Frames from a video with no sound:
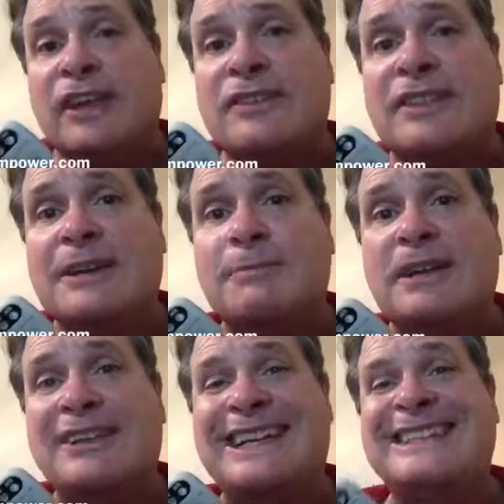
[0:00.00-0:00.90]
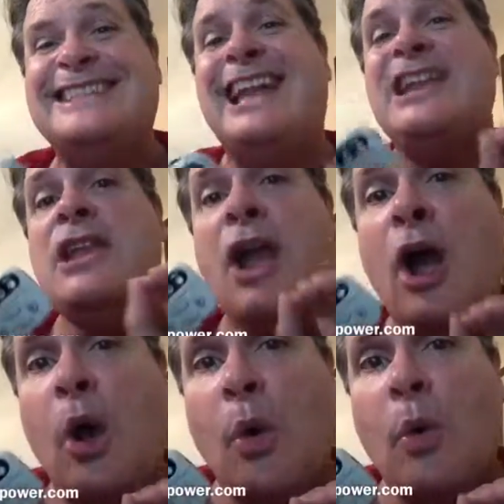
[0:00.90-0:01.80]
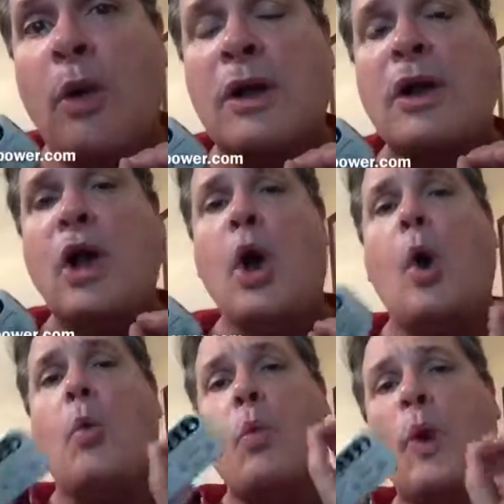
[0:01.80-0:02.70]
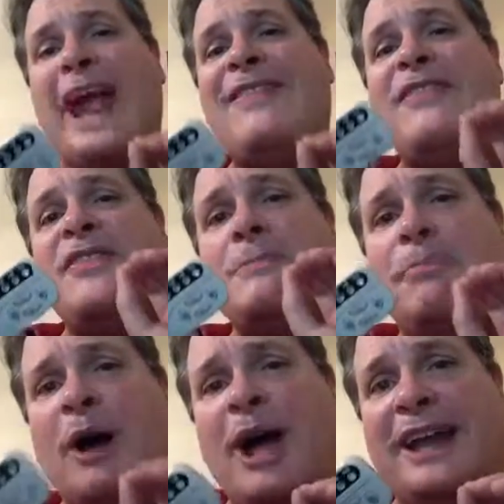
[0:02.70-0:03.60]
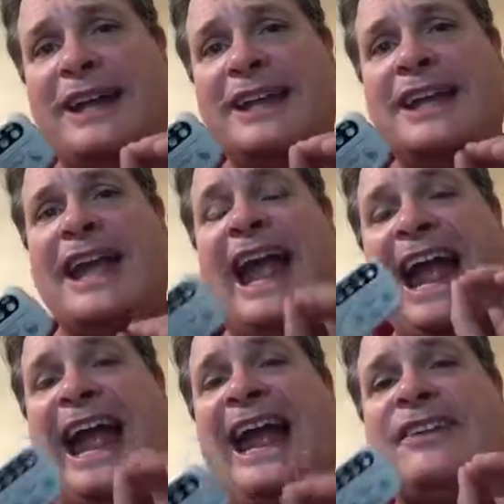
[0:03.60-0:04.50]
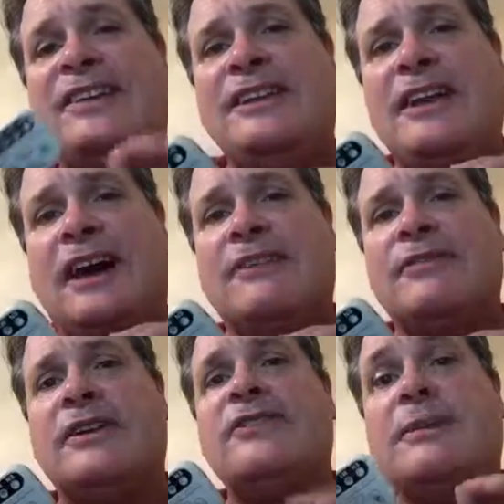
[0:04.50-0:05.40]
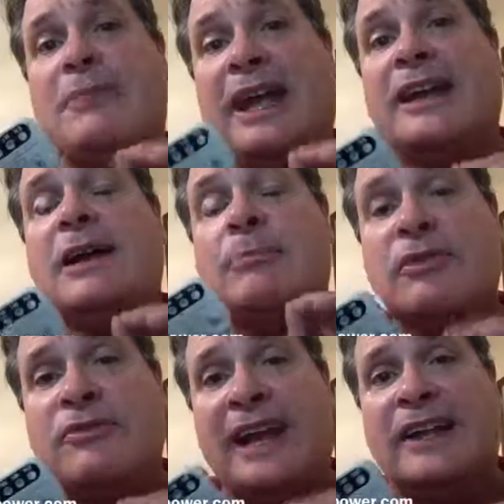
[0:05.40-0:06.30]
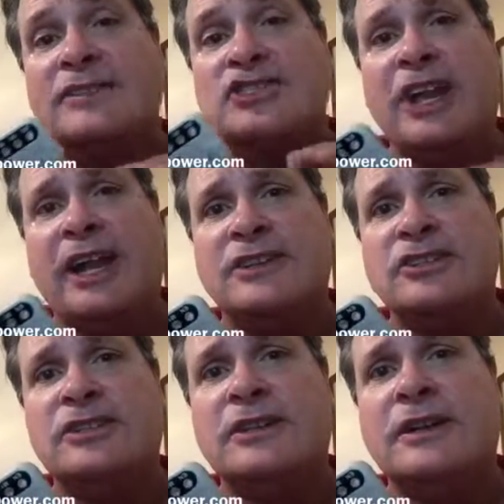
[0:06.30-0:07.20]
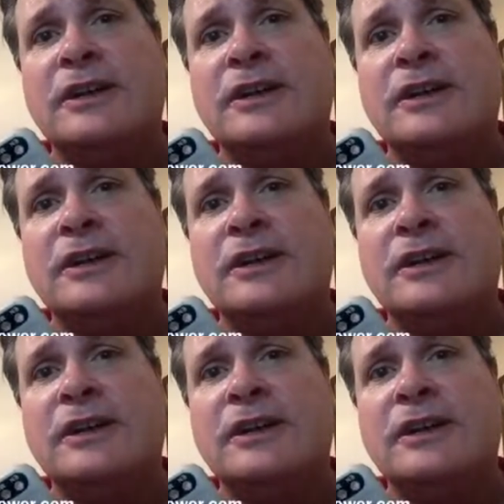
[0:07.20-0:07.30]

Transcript: us the ability to know when the body has enough to make a profound change.